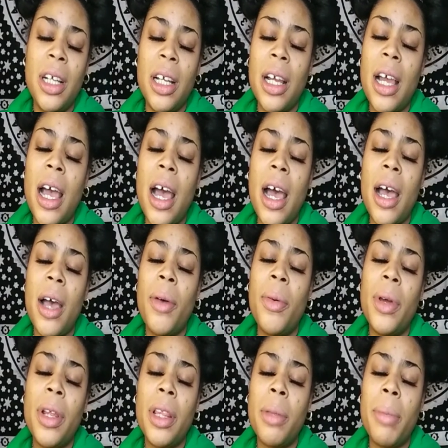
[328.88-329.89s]
God, what
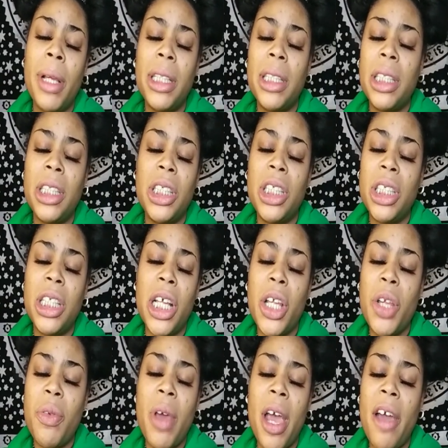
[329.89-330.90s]
are the messages that
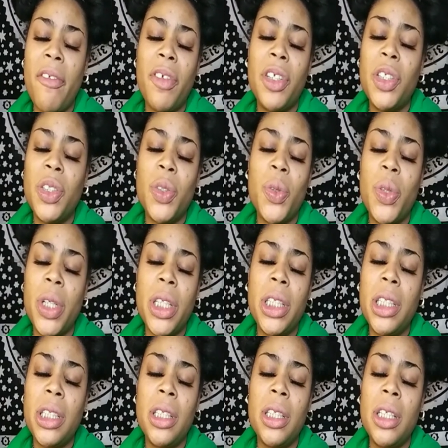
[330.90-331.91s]
you have for
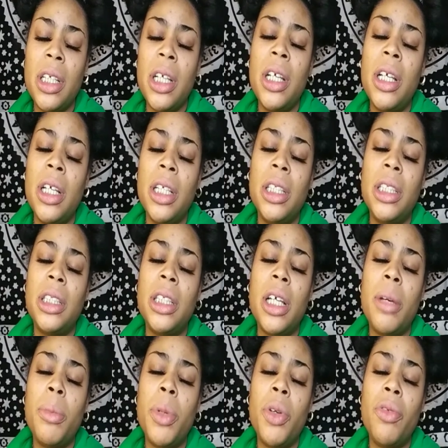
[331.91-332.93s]
Taurus?
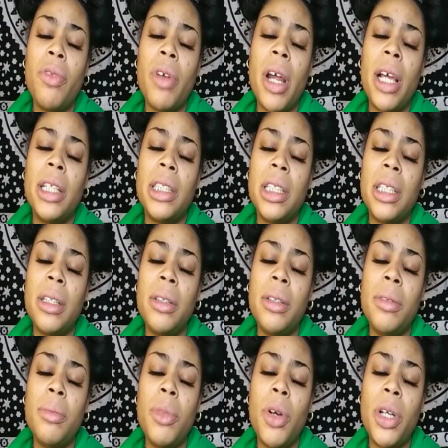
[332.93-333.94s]
Sun, Moon, Rising,
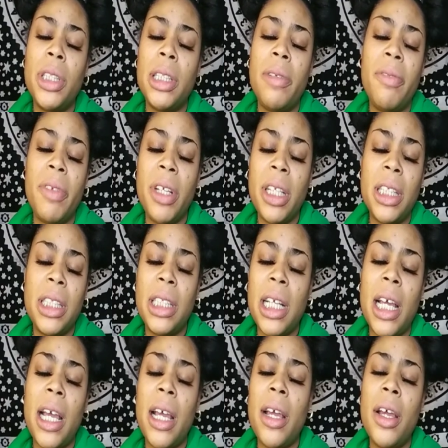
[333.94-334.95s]
Mars, and Venus
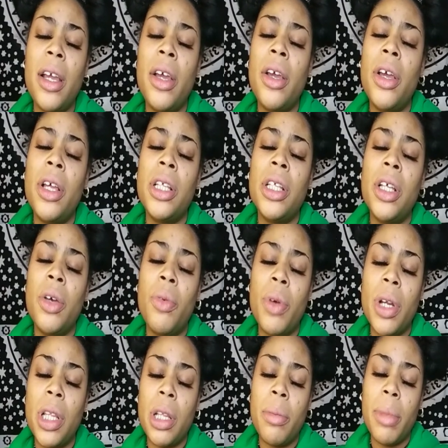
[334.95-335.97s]
sign.
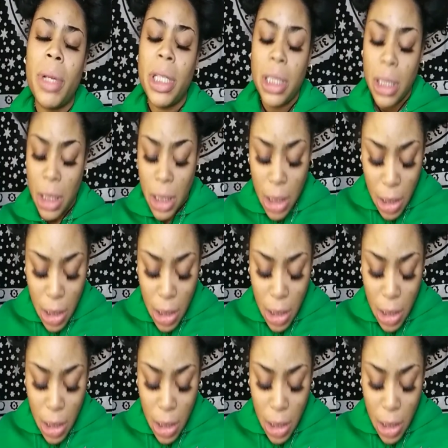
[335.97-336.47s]
What are the messages